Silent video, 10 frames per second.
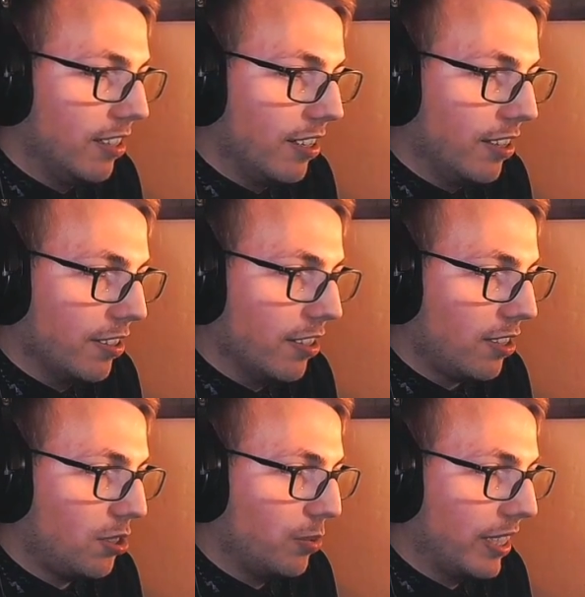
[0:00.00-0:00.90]

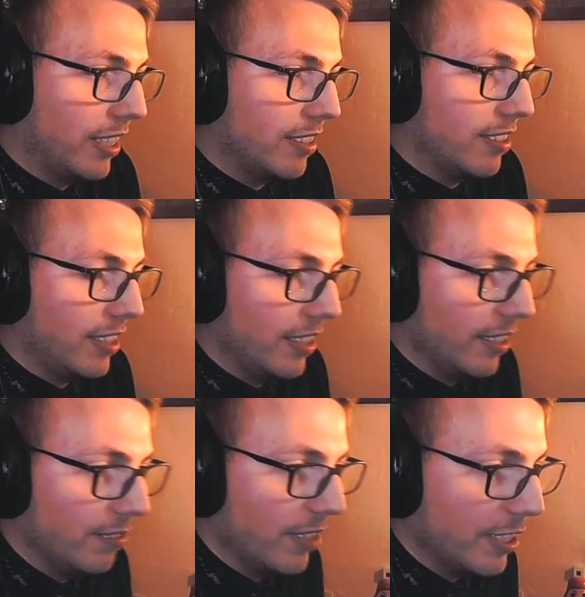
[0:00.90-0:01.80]
unlocked, so we can get the
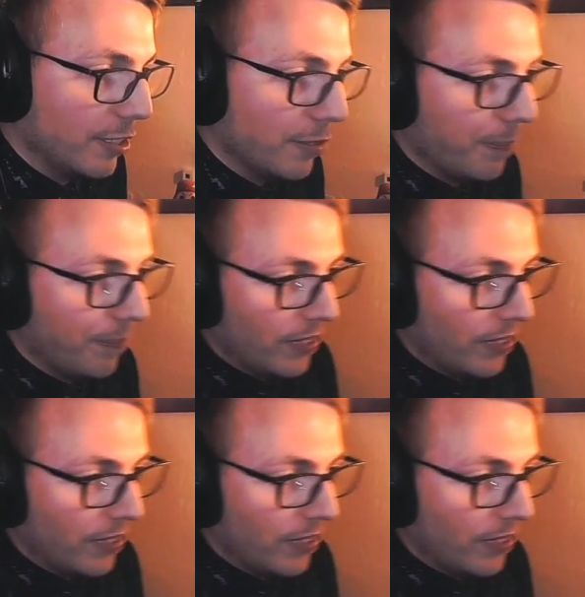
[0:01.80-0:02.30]
key right here.